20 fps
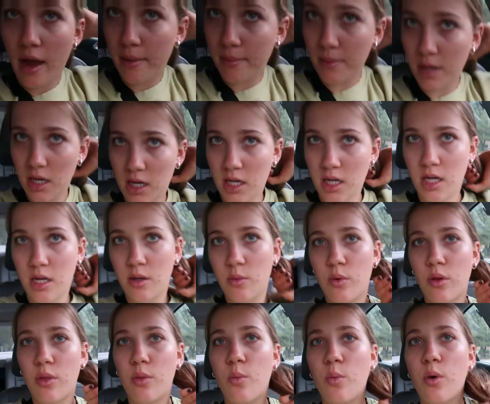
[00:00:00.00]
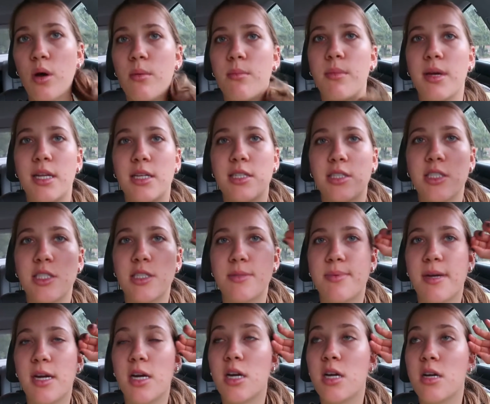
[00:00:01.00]
I made it with one minute to
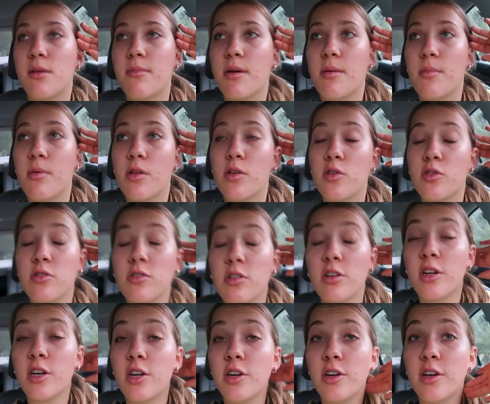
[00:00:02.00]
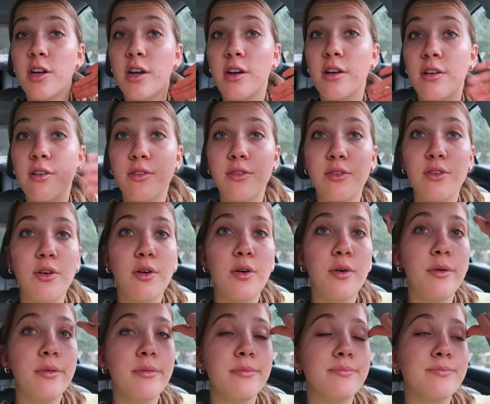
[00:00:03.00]
spare and my brother's not here yet,
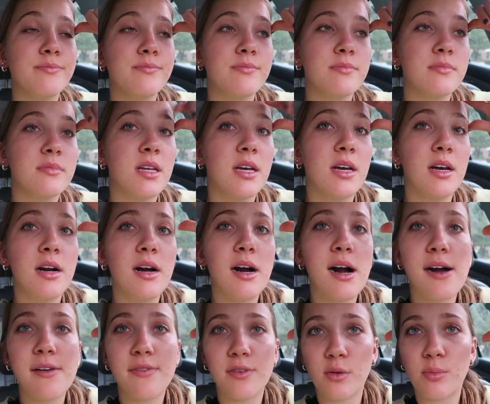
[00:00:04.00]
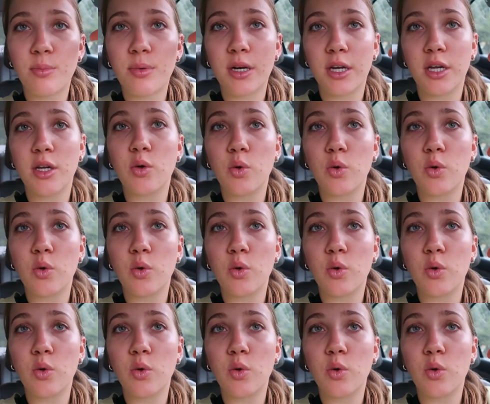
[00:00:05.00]
so I feel pretty